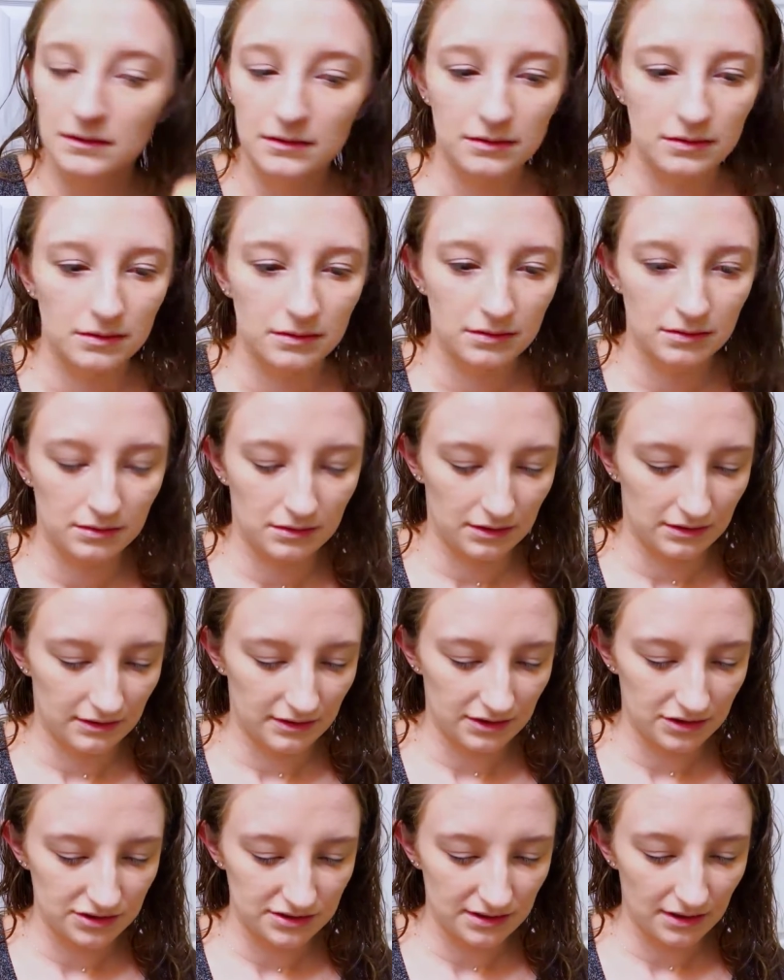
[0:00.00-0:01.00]
I
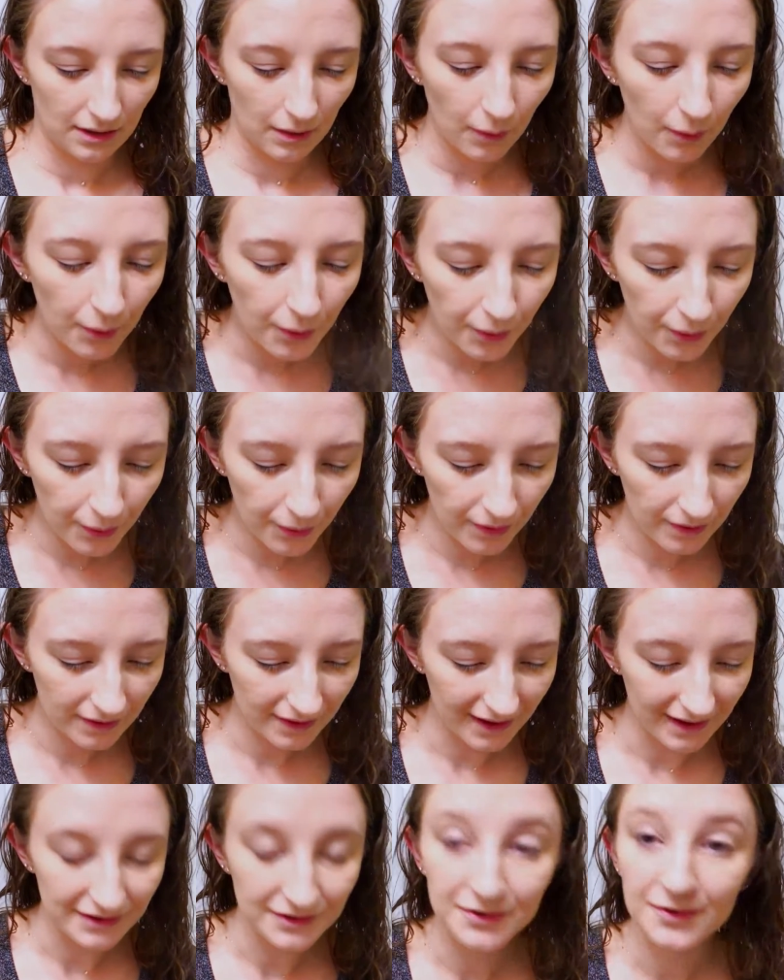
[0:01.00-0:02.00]
think I just gotta
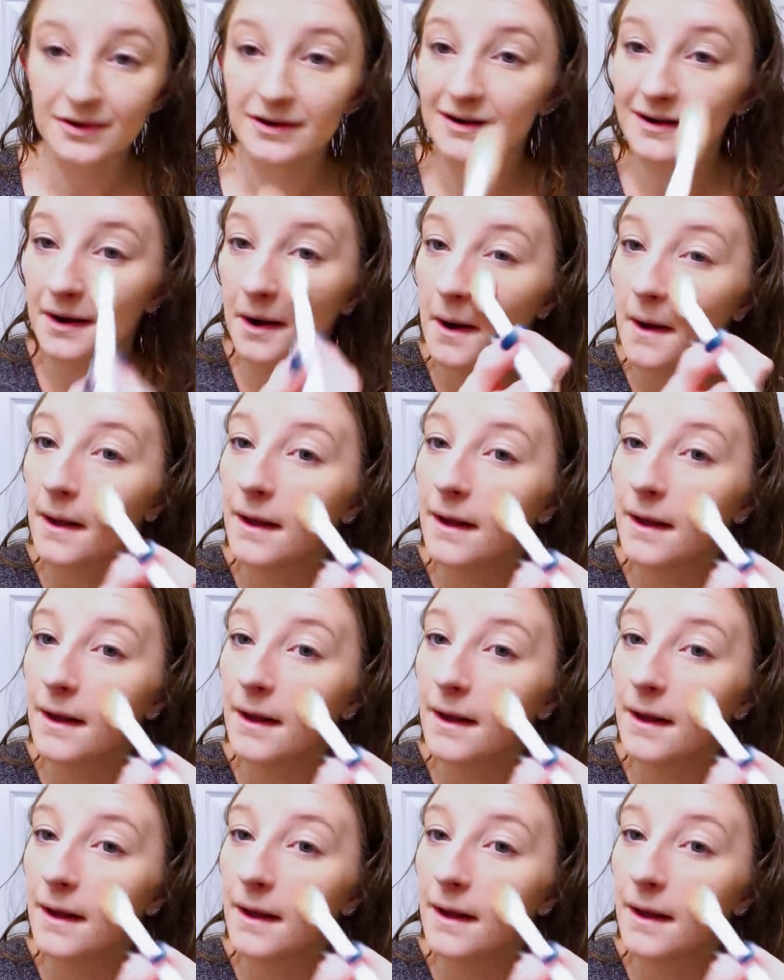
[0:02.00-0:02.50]
contour.